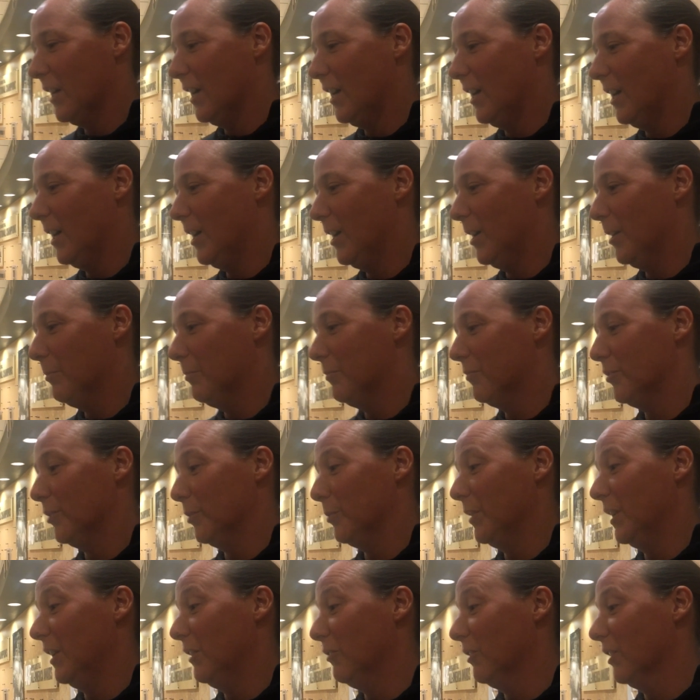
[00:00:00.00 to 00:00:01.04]
Um, for
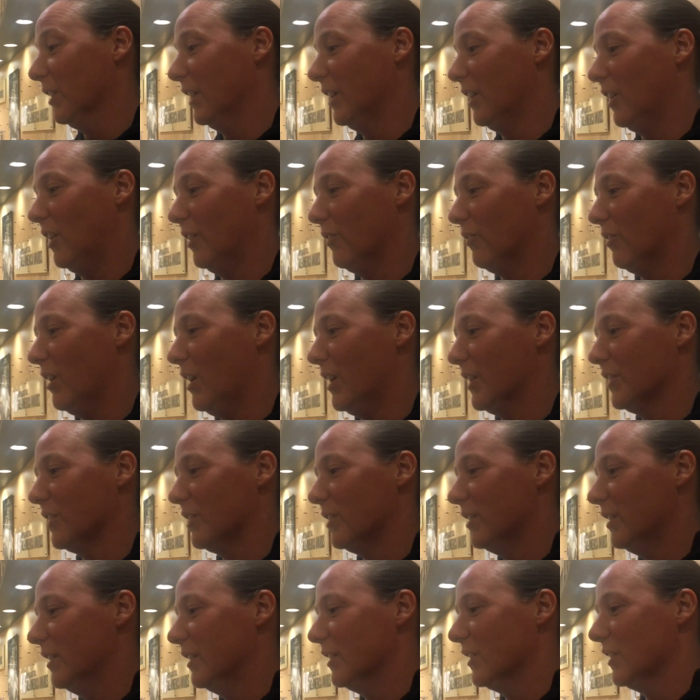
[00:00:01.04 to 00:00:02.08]
me, really on
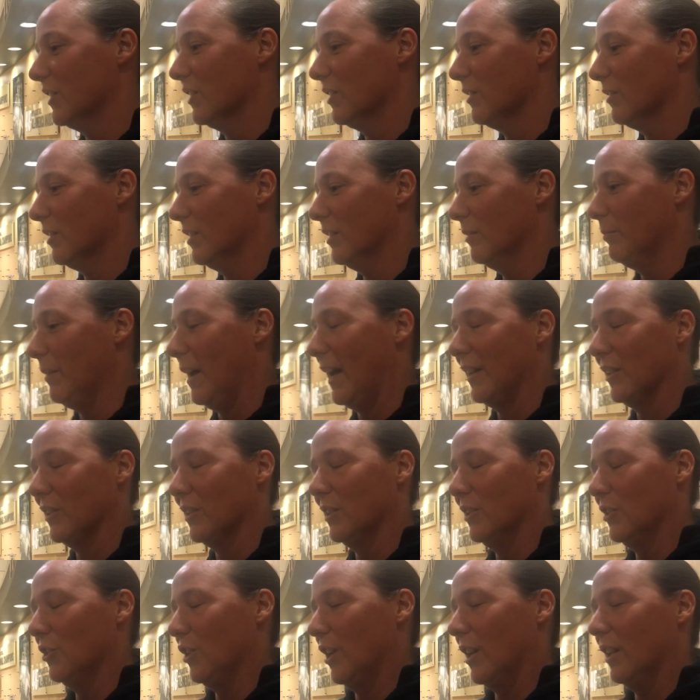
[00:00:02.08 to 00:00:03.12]
roster, it's
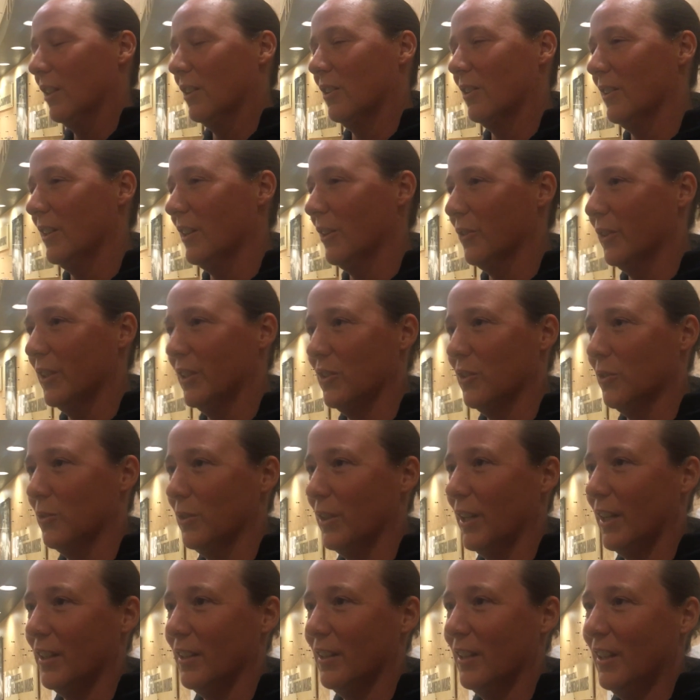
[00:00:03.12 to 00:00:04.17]
Madison and Jayla are the only two
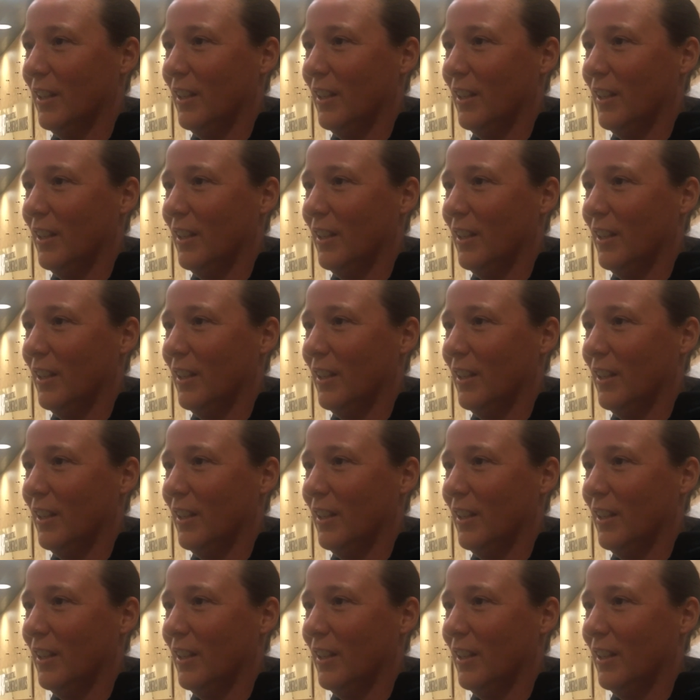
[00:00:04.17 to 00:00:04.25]
that